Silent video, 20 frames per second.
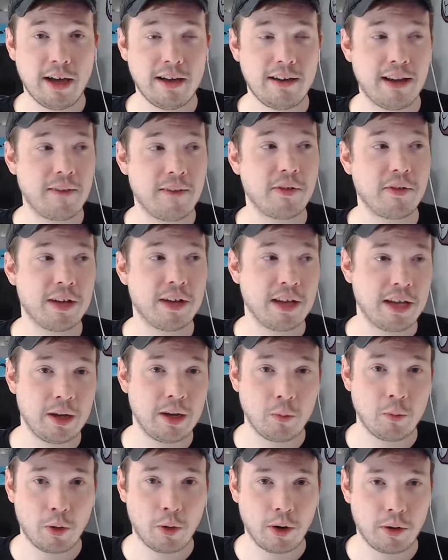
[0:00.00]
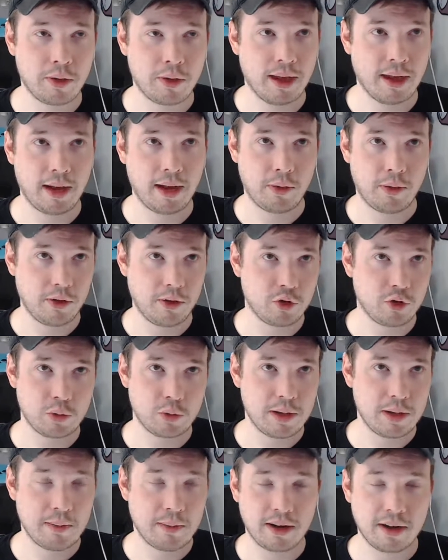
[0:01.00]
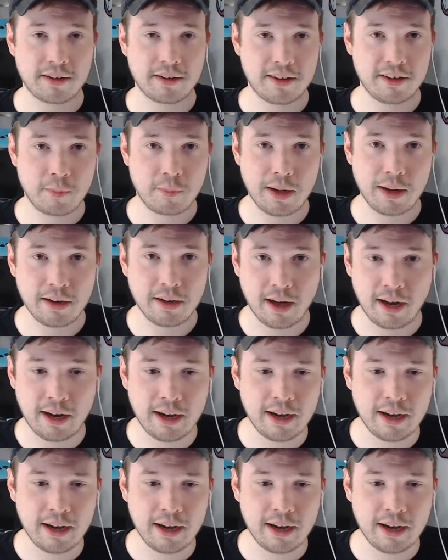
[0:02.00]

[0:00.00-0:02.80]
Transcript: Definitely worth like the $20 I spent on it.